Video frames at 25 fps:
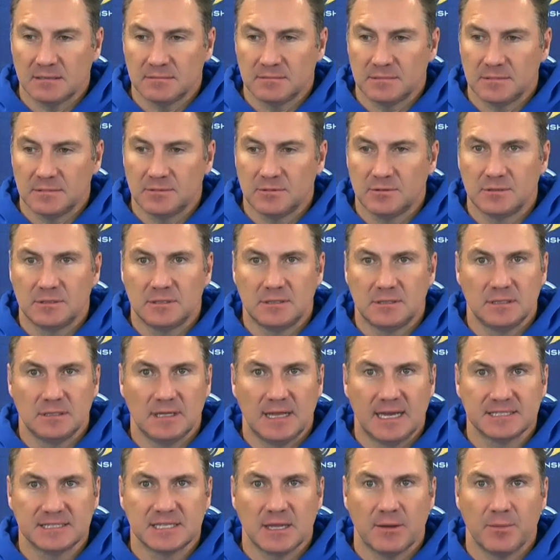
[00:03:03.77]
time
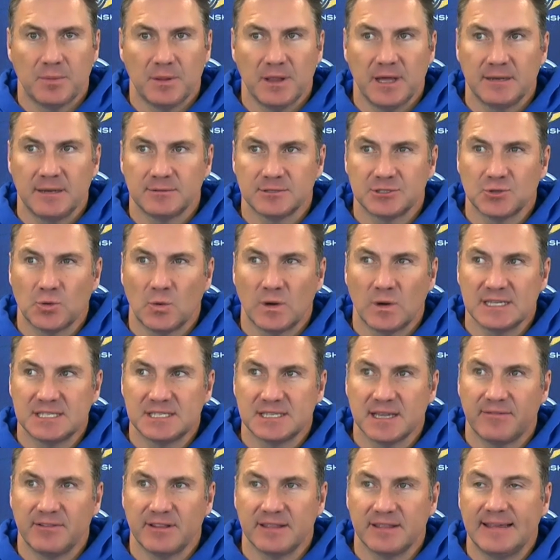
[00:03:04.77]
I played them was
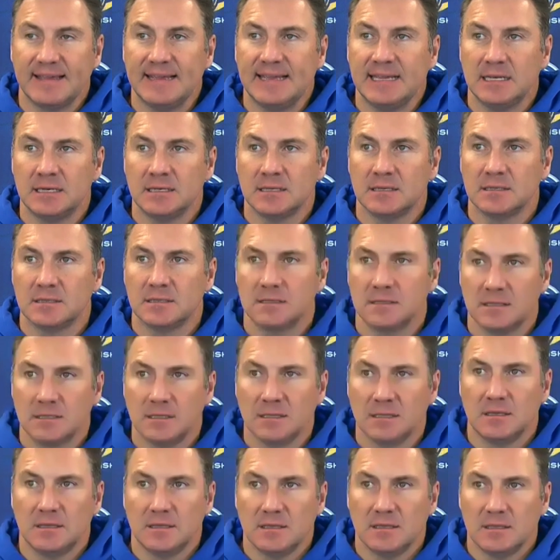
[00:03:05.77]
2017.
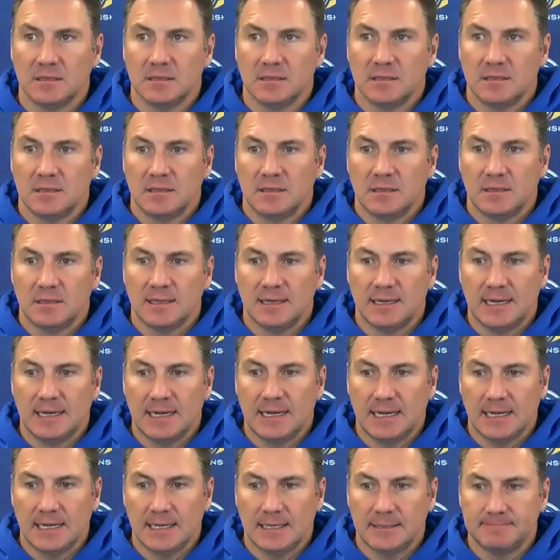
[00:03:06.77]

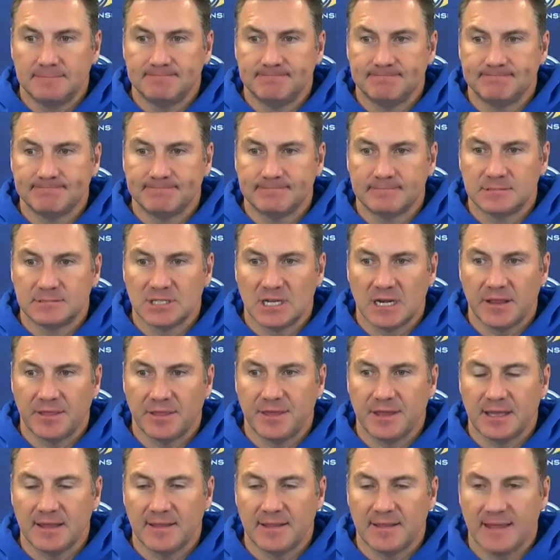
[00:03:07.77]
Trying to
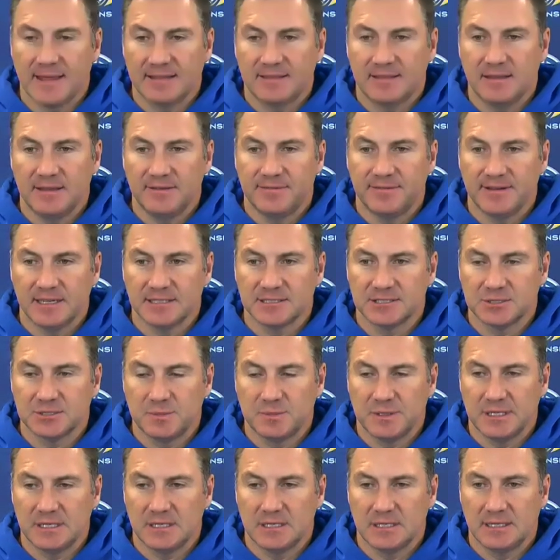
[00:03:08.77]
think of that defense,
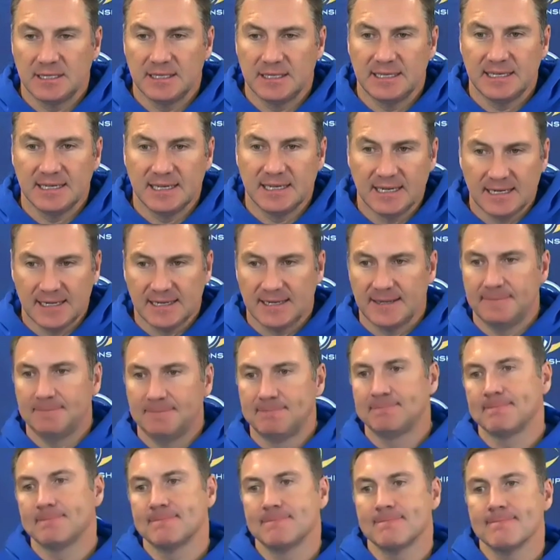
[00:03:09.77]
but I
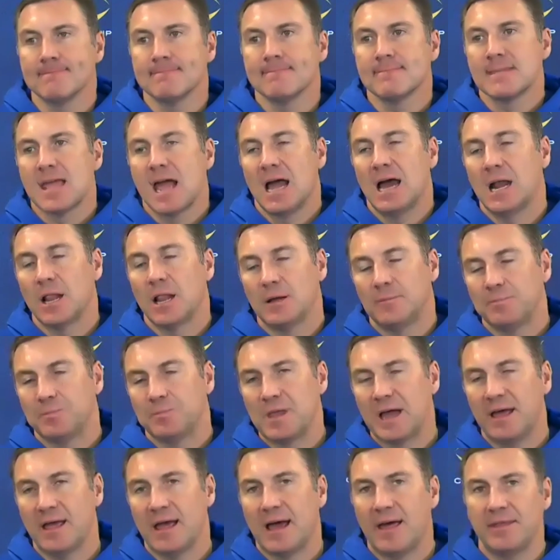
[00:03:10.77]

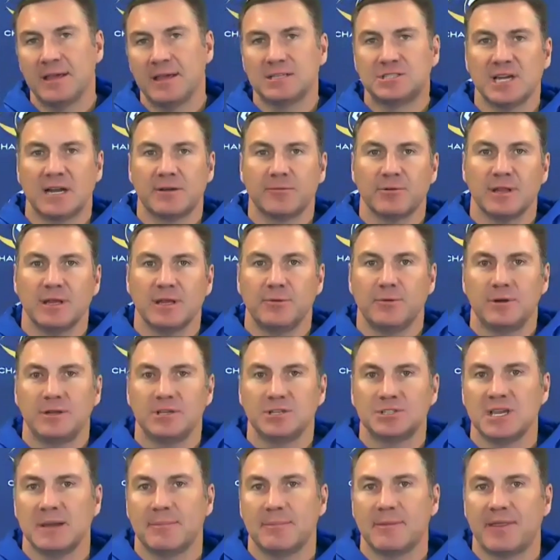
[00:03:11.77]
think generally when
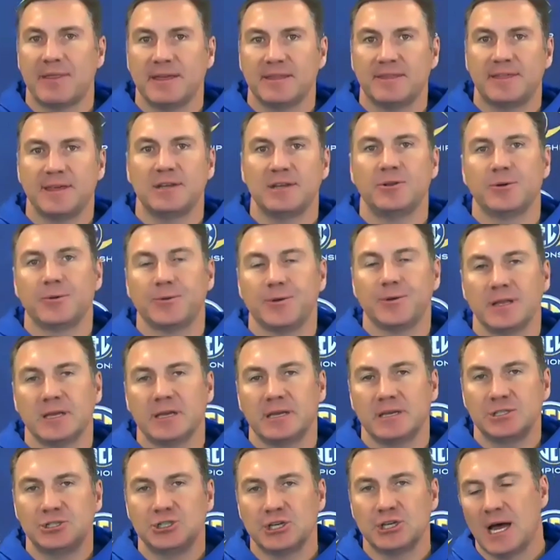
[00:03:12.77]
you see them, I think they do a really
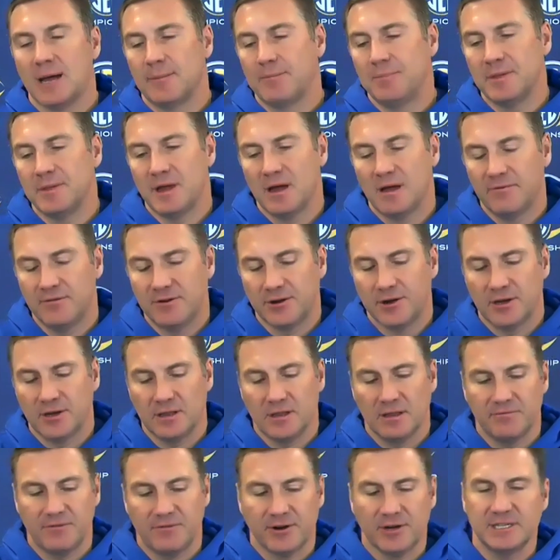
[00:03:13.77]
good job.
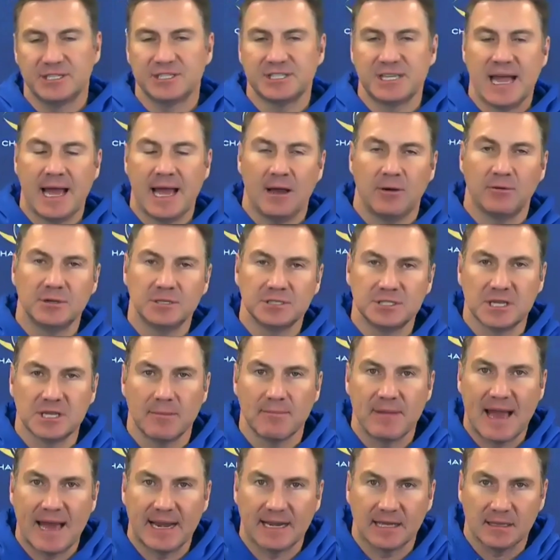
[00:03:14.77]
Very sound
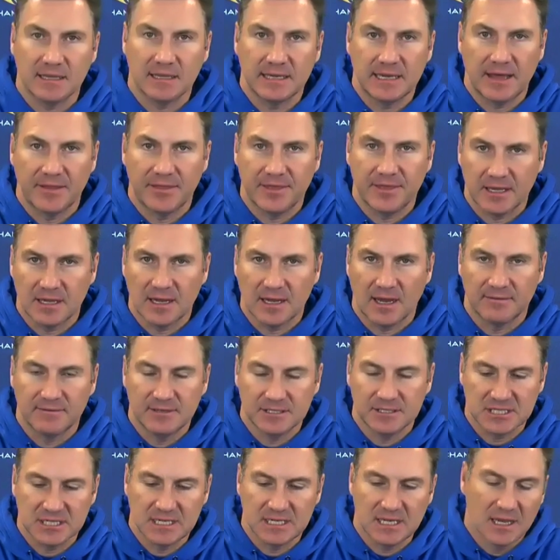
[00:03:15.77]
schematically. I think
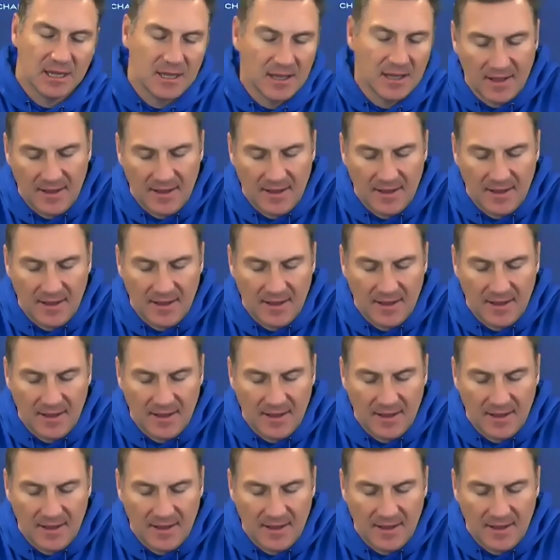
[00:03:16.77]
obviously,